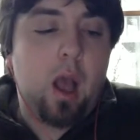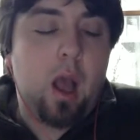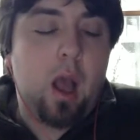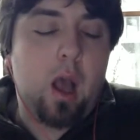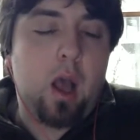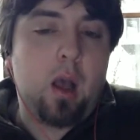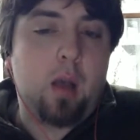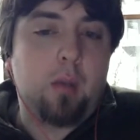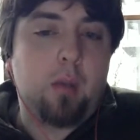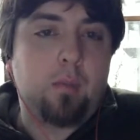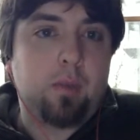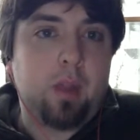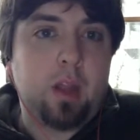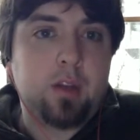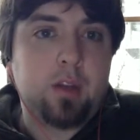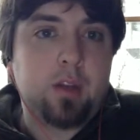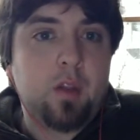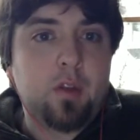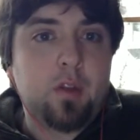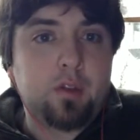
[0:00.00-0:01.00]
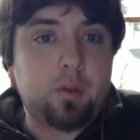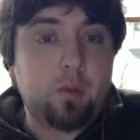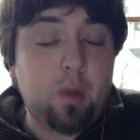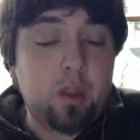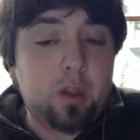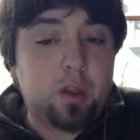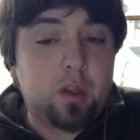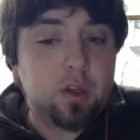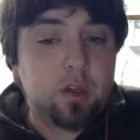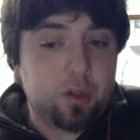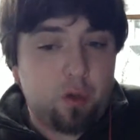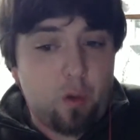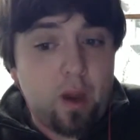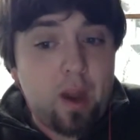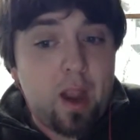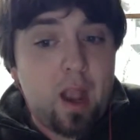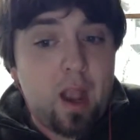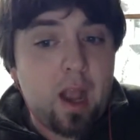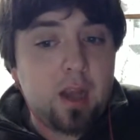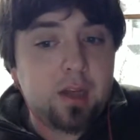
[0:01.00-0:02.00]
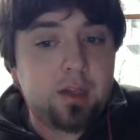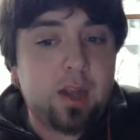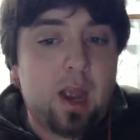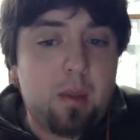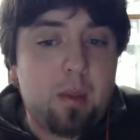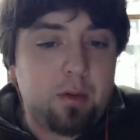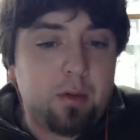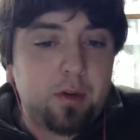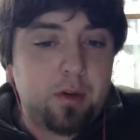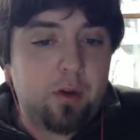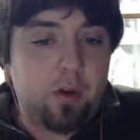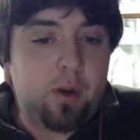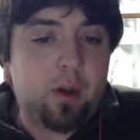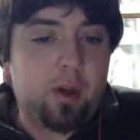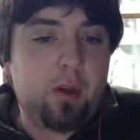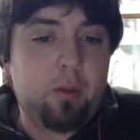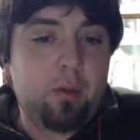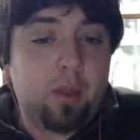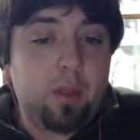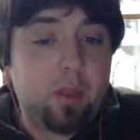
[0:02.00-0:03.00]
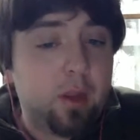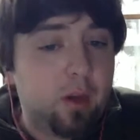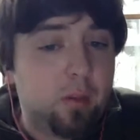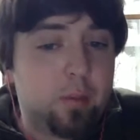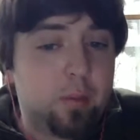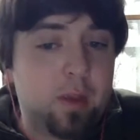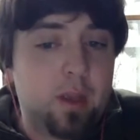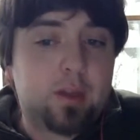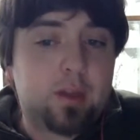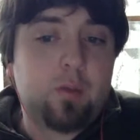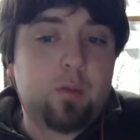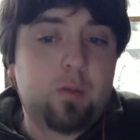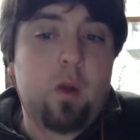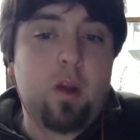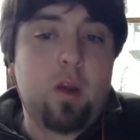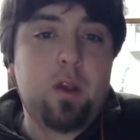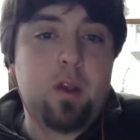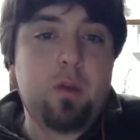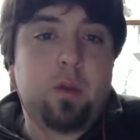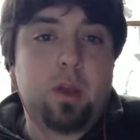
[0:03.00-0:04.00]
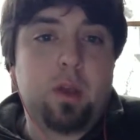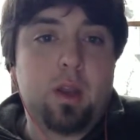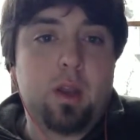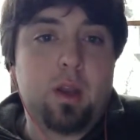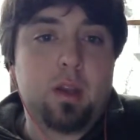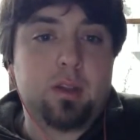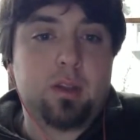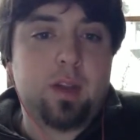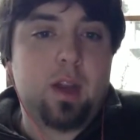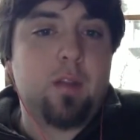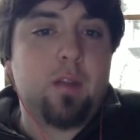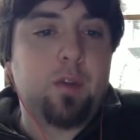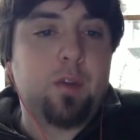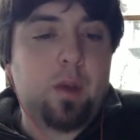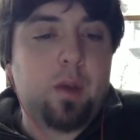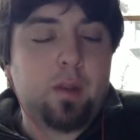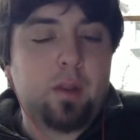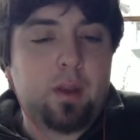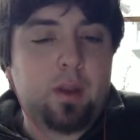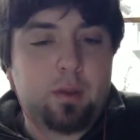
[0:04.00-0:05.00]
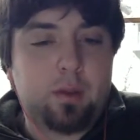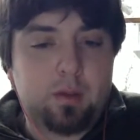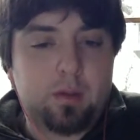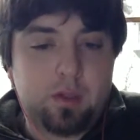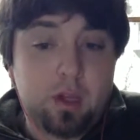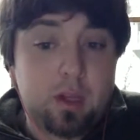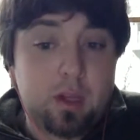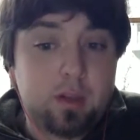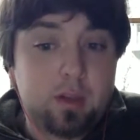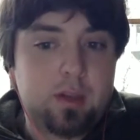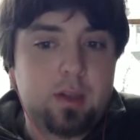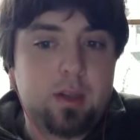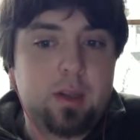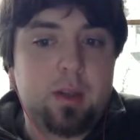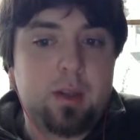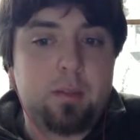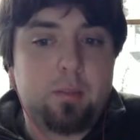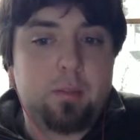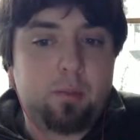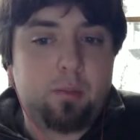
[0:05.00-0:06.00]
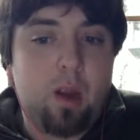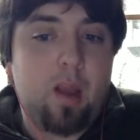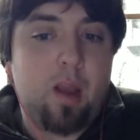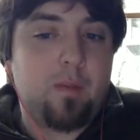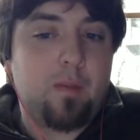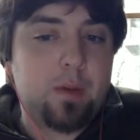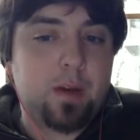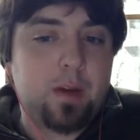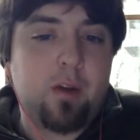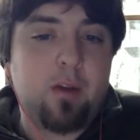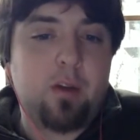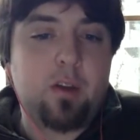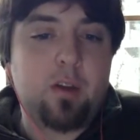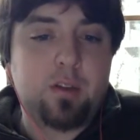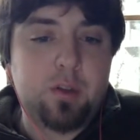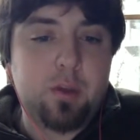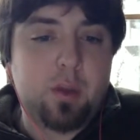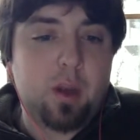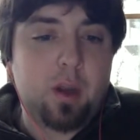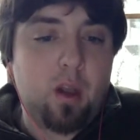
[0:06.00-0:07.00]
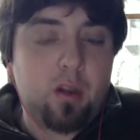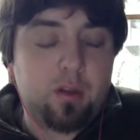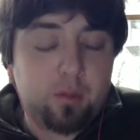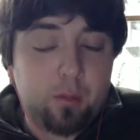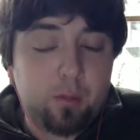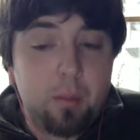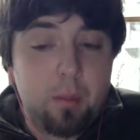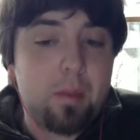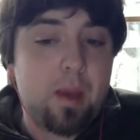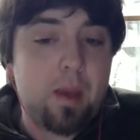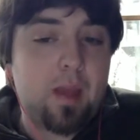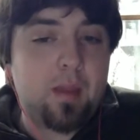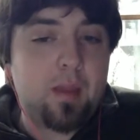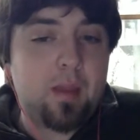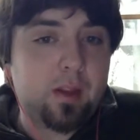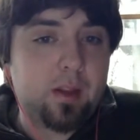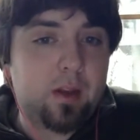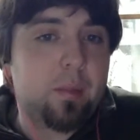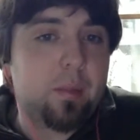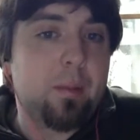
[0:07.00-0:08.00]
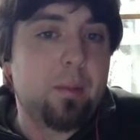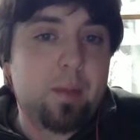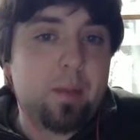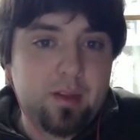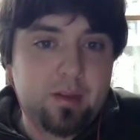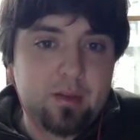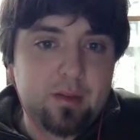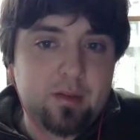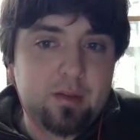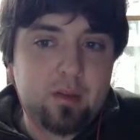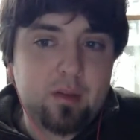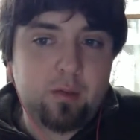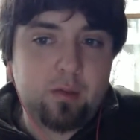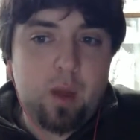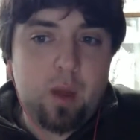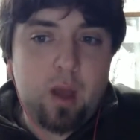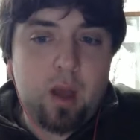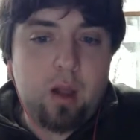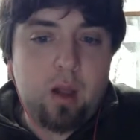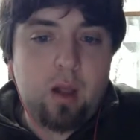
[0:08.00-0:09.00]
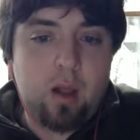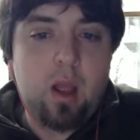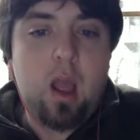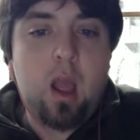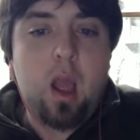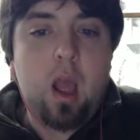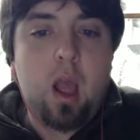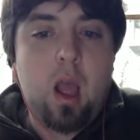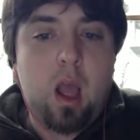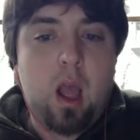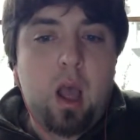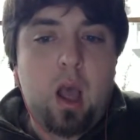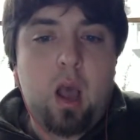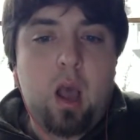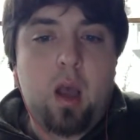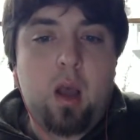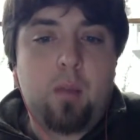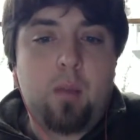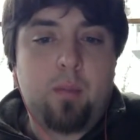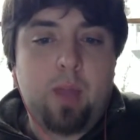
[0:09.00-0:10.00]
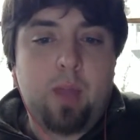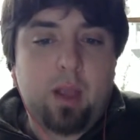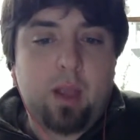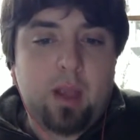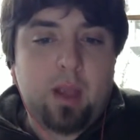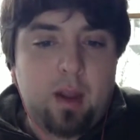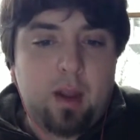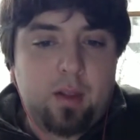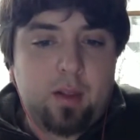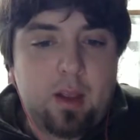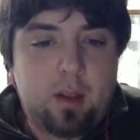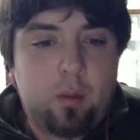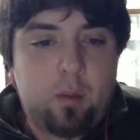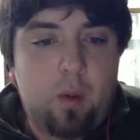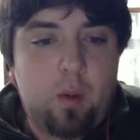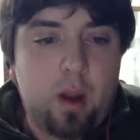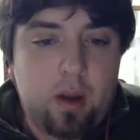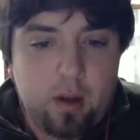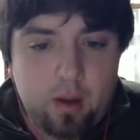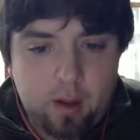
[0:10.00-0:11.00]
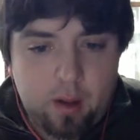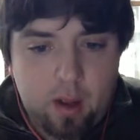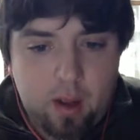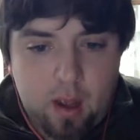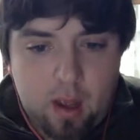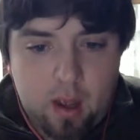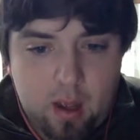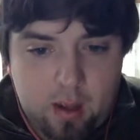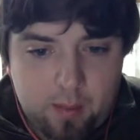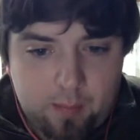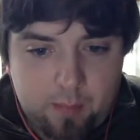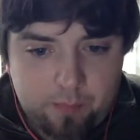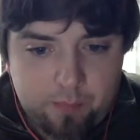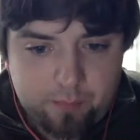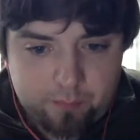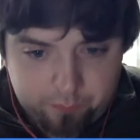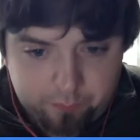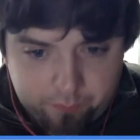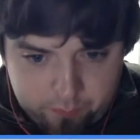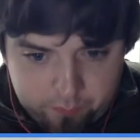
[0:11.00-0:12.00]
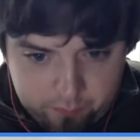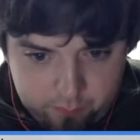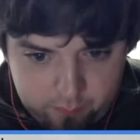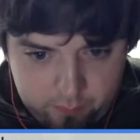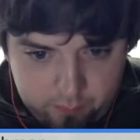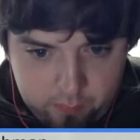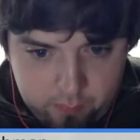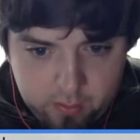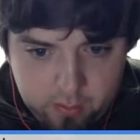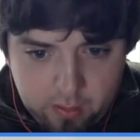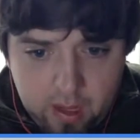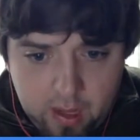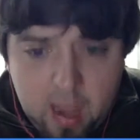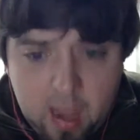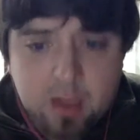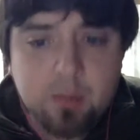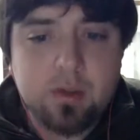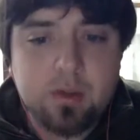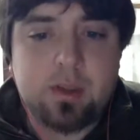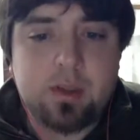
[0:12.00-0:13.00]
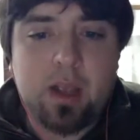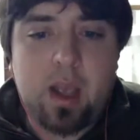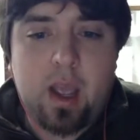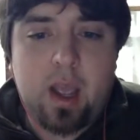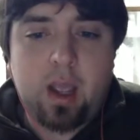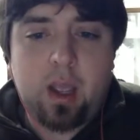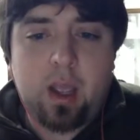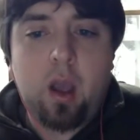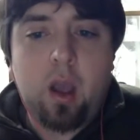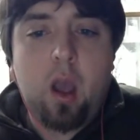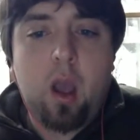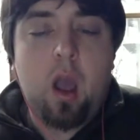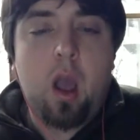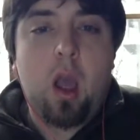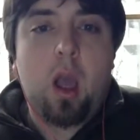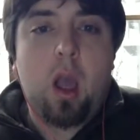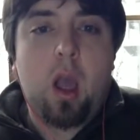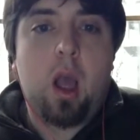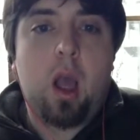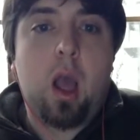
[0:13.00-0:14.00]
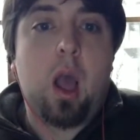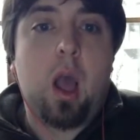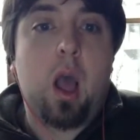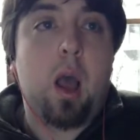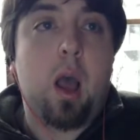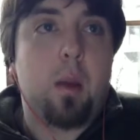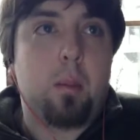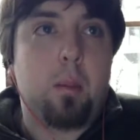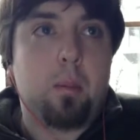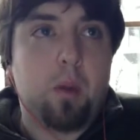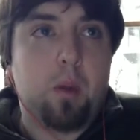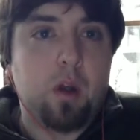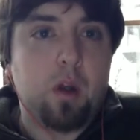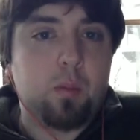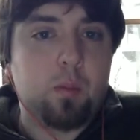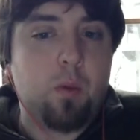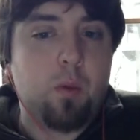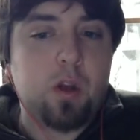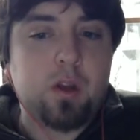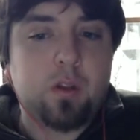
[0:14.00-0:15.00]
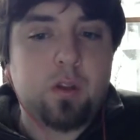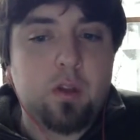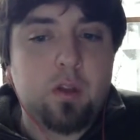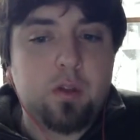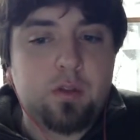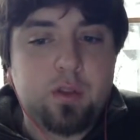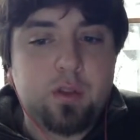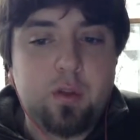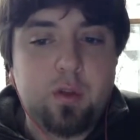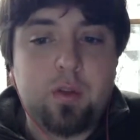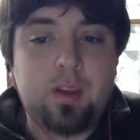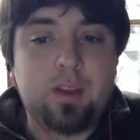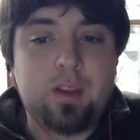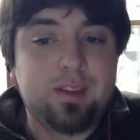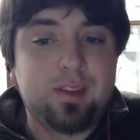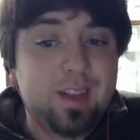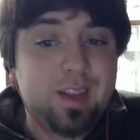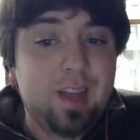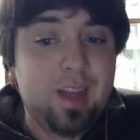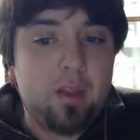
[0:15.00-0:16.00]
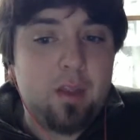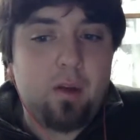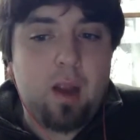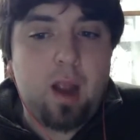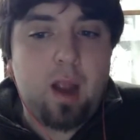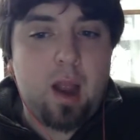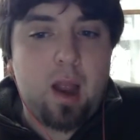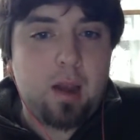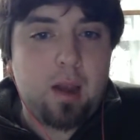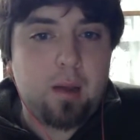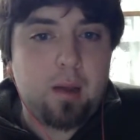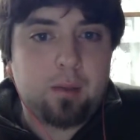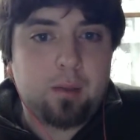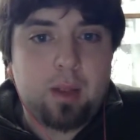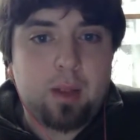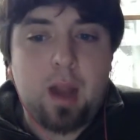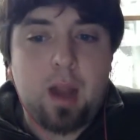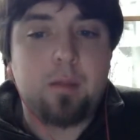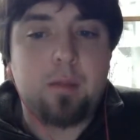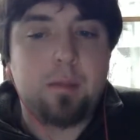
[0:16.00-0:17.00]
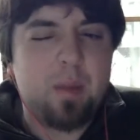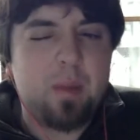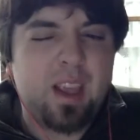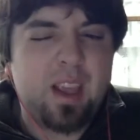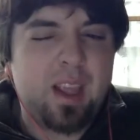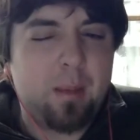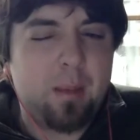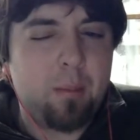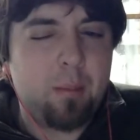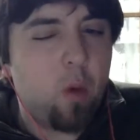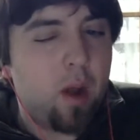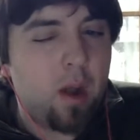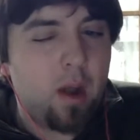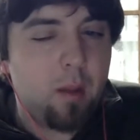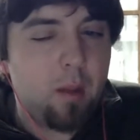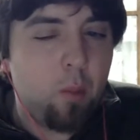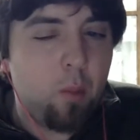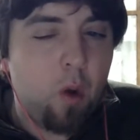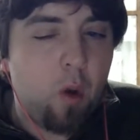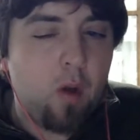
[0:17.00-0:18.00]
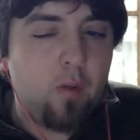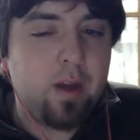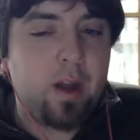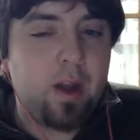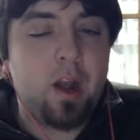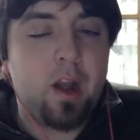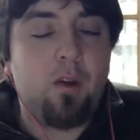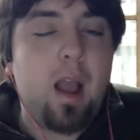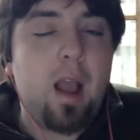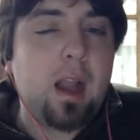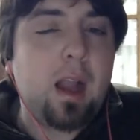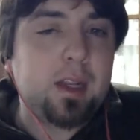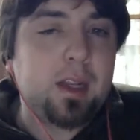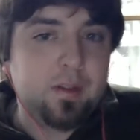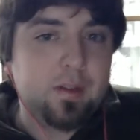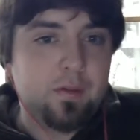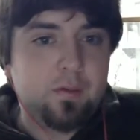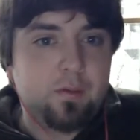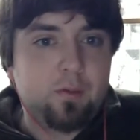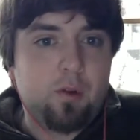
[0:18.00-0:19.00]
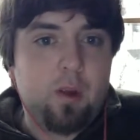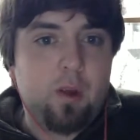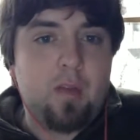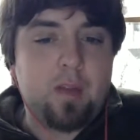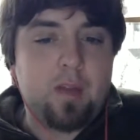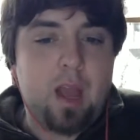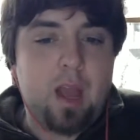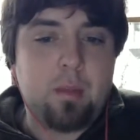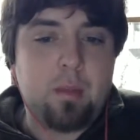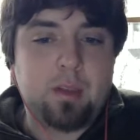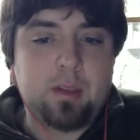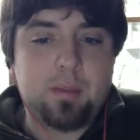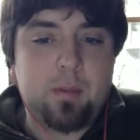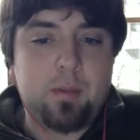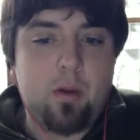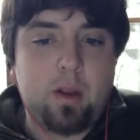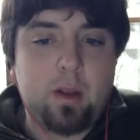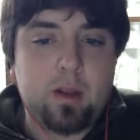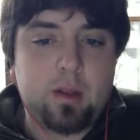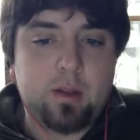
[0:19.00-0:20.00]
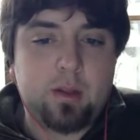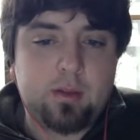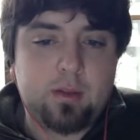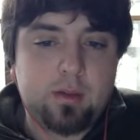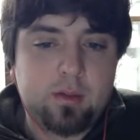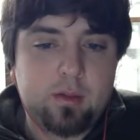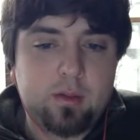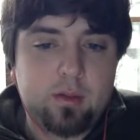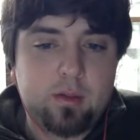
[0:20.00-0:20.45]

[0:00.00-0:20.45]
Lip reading: And so there's a really good triage opportunity with littleBits where you can, instead of doing just the craft materials, you can also embed the littleBit pieces as well. And kind of like what Kylie was saying, merging those two things together and kind of making it more of an interactive craft time experience.